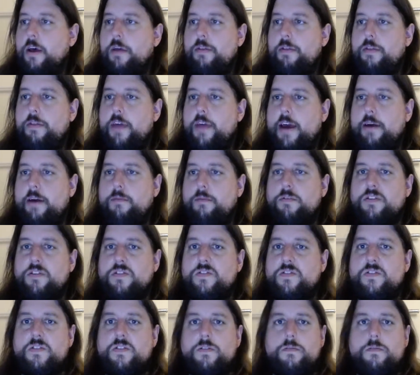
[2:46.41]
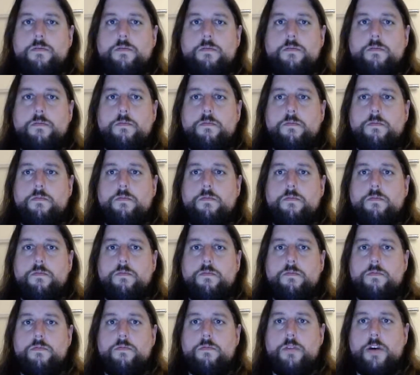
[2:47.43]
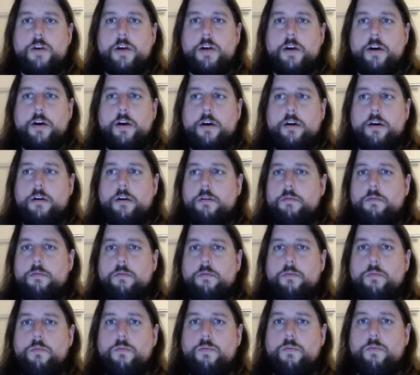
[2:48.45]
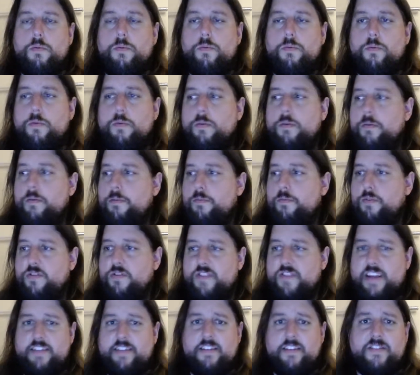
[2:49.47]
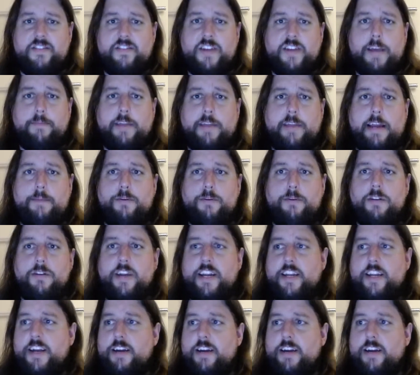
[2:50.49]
That was that the same neighbor lady?